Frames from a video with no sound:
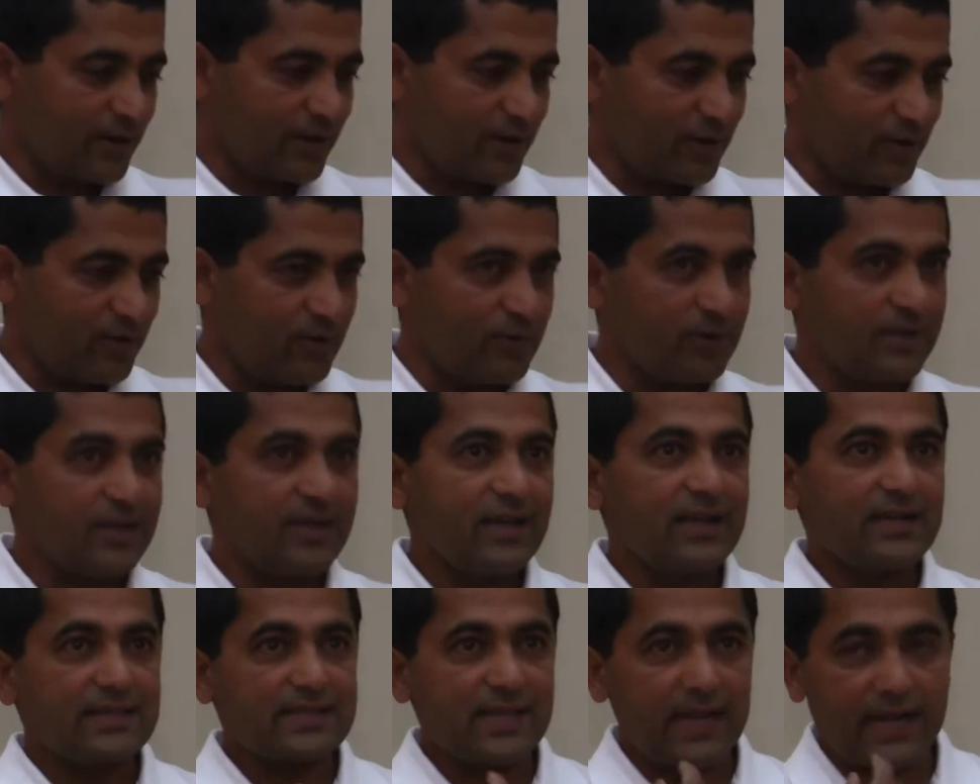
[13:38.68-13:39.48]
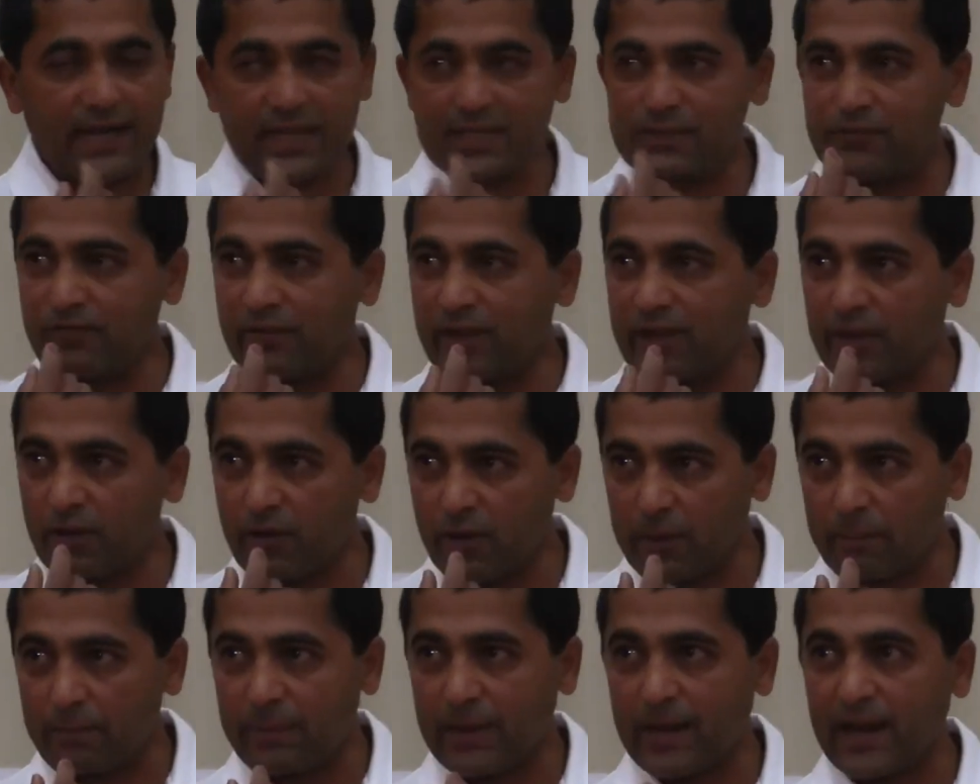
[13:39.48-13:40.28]
to satisfy
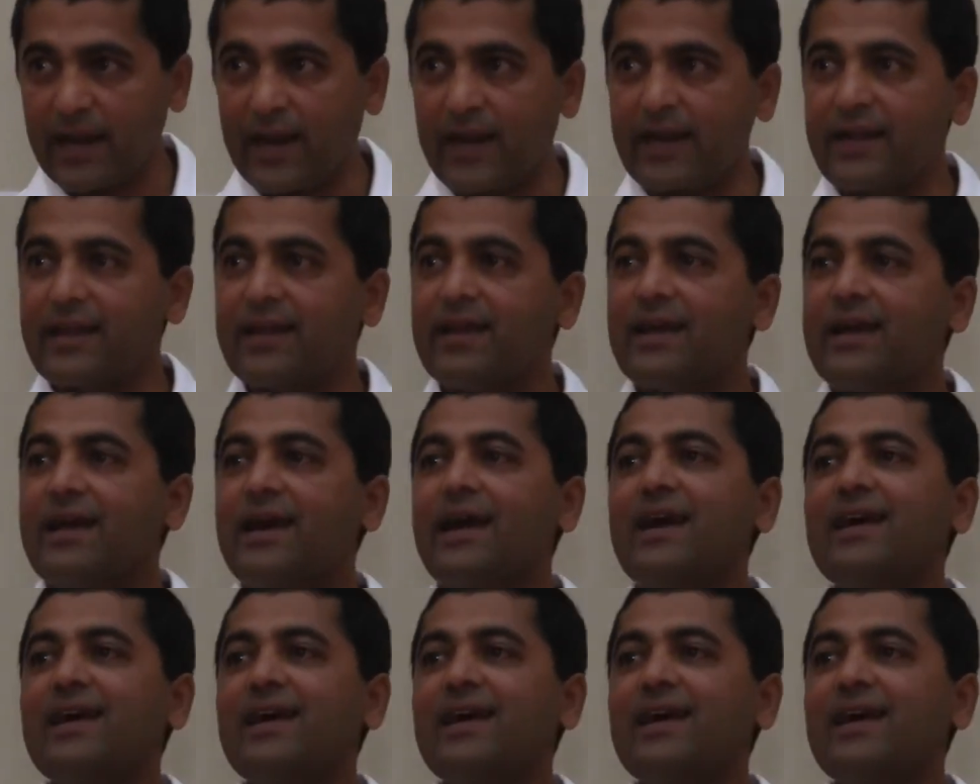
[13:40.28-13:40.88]
your palate,